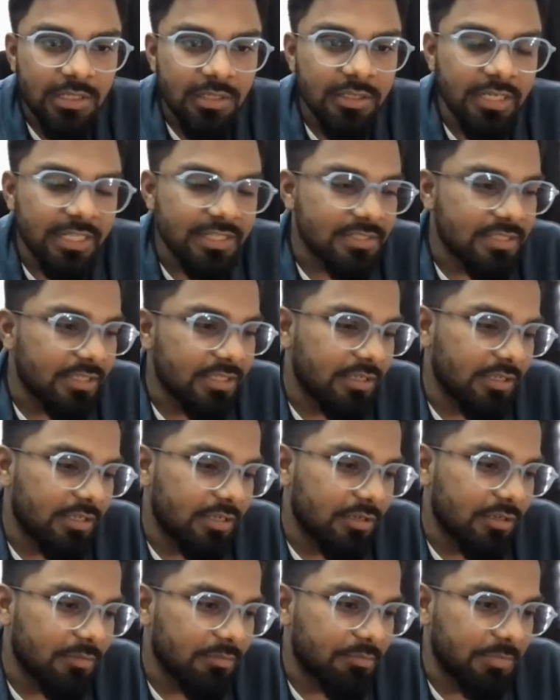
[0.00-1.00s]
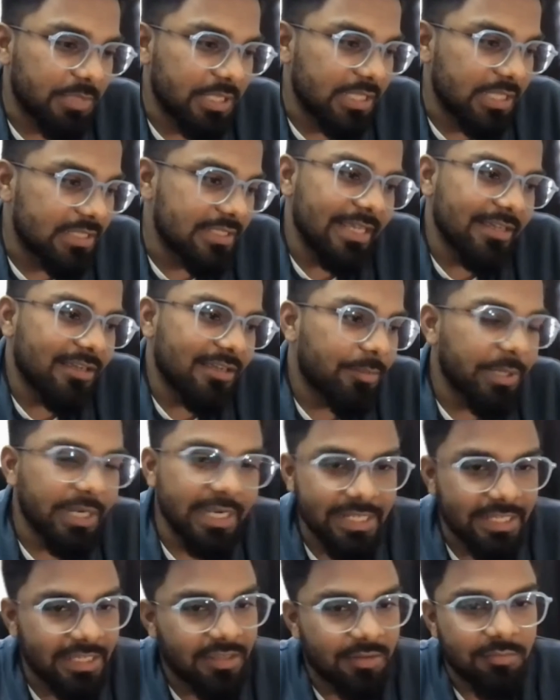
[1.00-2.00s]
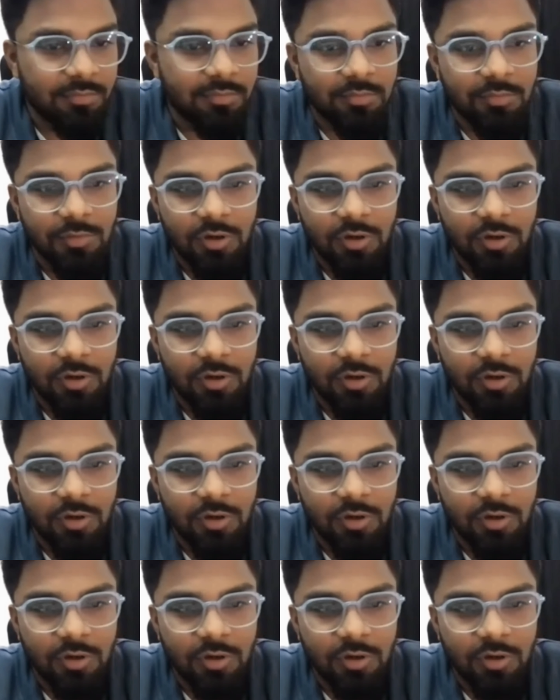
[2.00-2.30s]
Let's say it's like a Paytm,